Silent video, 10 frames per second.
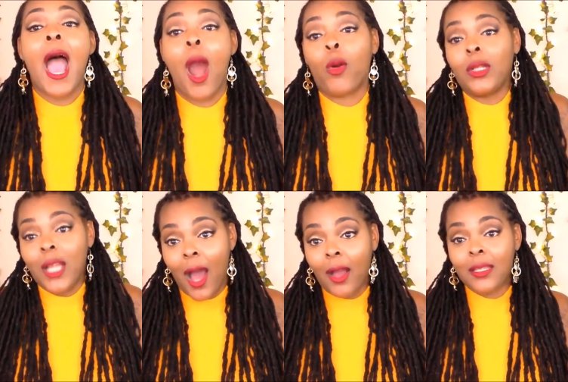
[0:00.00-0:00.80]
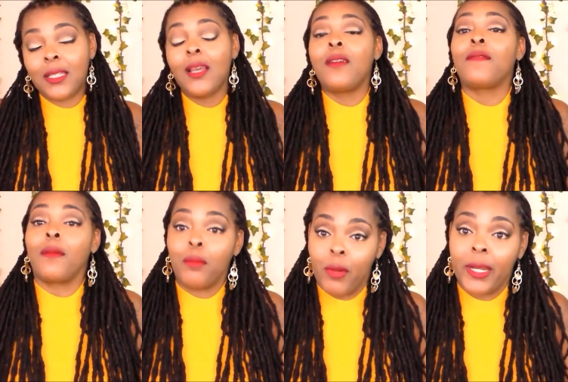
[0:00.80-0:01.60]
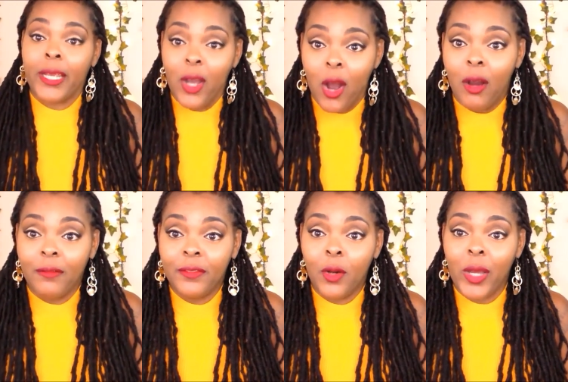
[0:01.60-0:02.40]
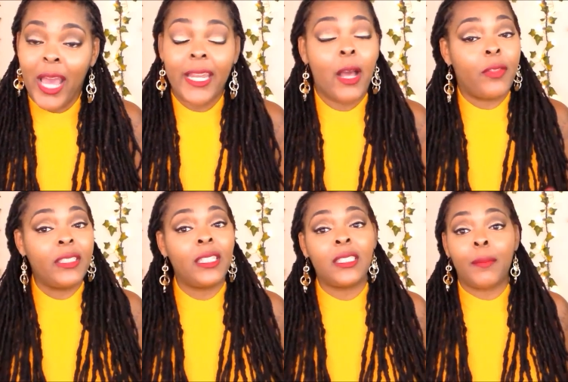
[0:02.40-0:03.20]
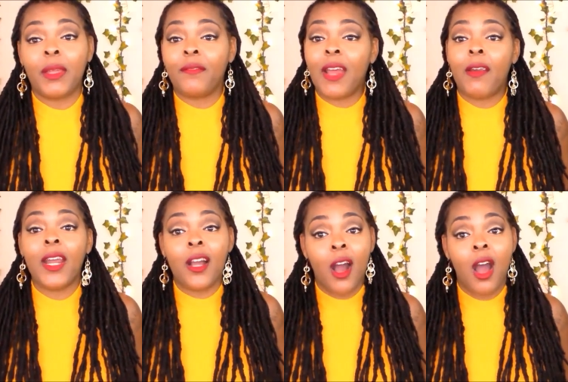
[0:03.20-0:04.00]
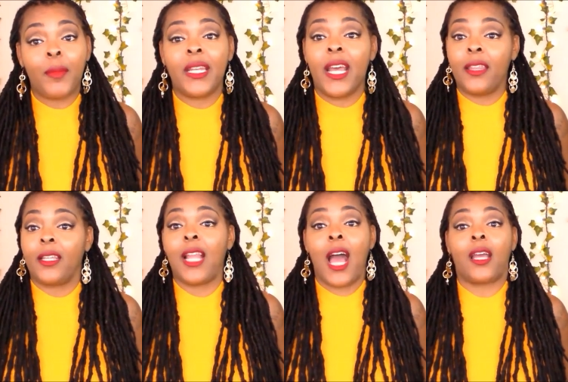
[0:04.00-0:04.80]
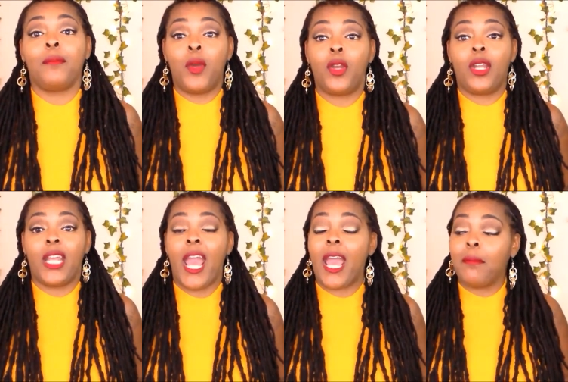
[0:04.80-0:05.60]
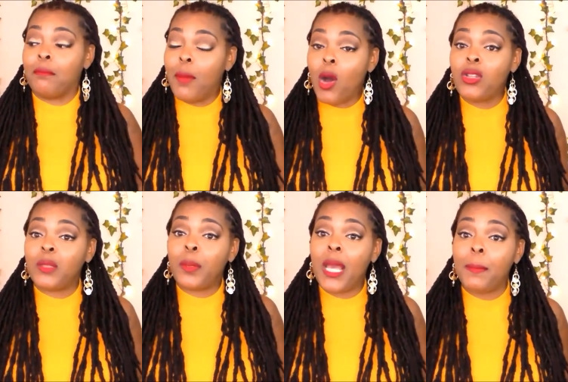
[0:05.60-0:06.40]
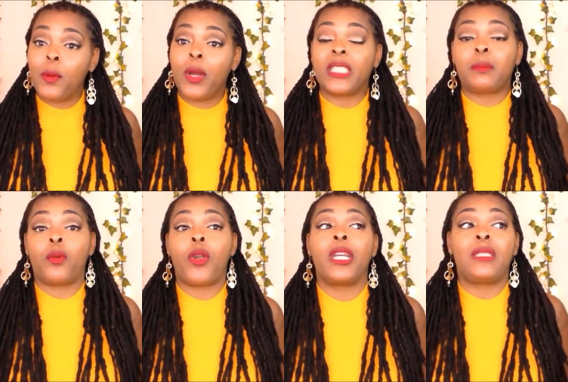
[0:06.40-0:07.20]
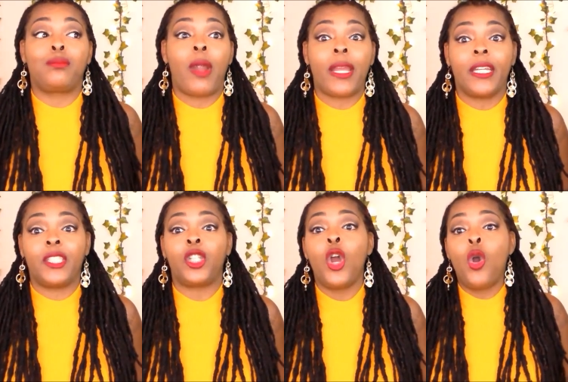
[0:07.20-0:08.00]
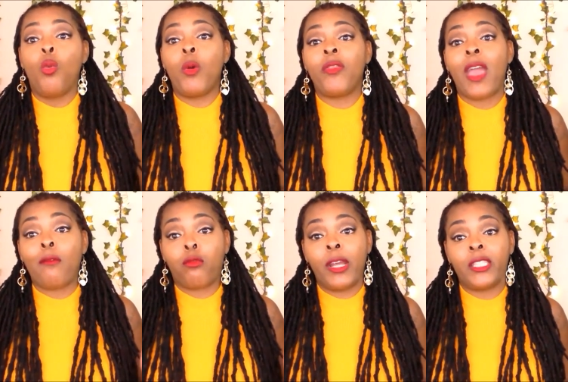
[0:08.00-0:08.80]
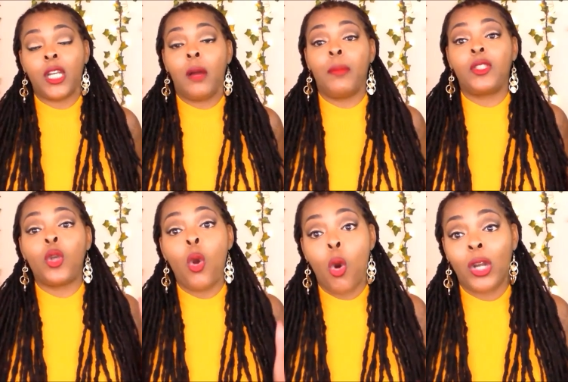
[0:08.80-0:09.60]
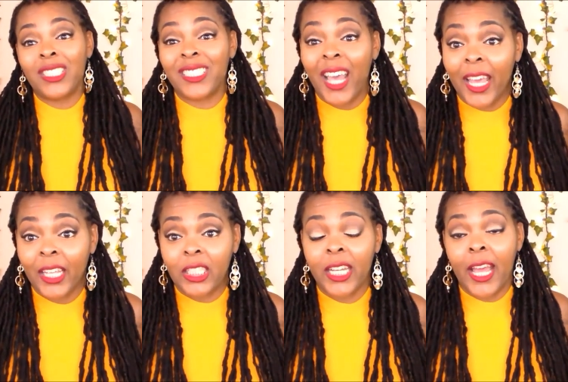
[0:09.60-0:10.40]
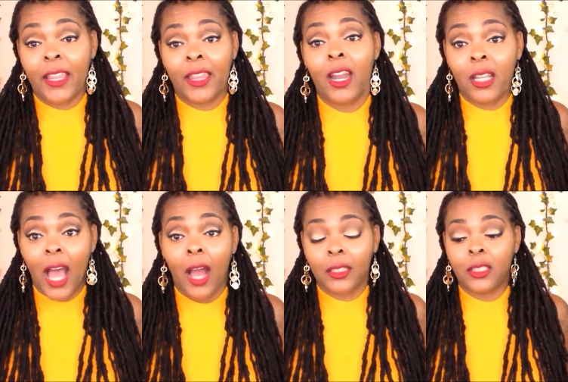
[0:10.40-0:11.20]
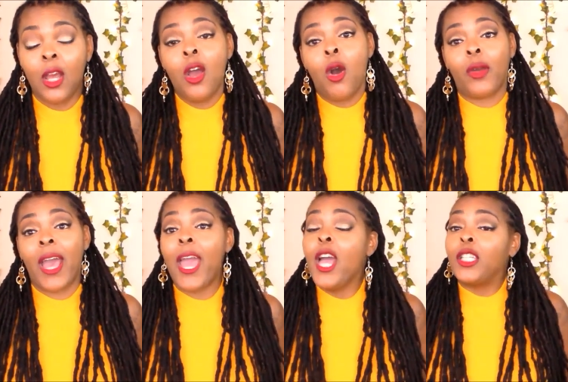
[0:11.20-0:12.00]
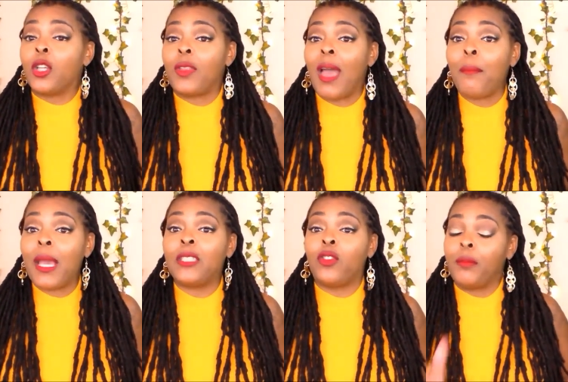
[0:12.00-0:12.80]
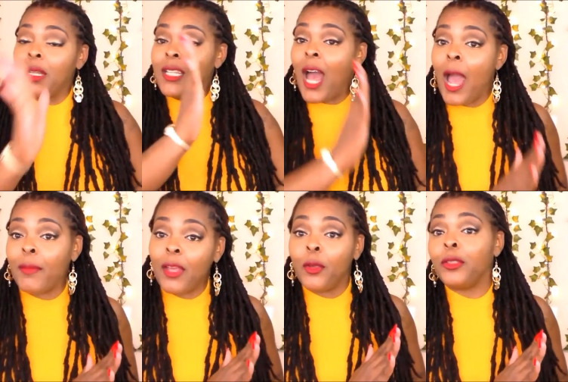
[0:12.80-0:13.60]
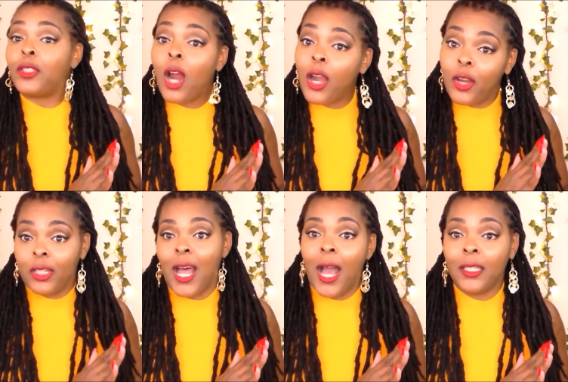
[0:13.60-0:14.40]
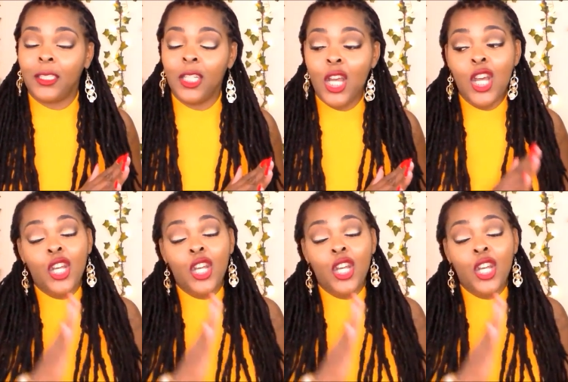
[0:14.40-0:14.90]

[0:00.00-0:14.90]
our locks from breaking off. Okay, now this is something very common in the lock community, and most people experience breakage when they reach a mature stage in their locks. Okay, so that means from the time that you start your locks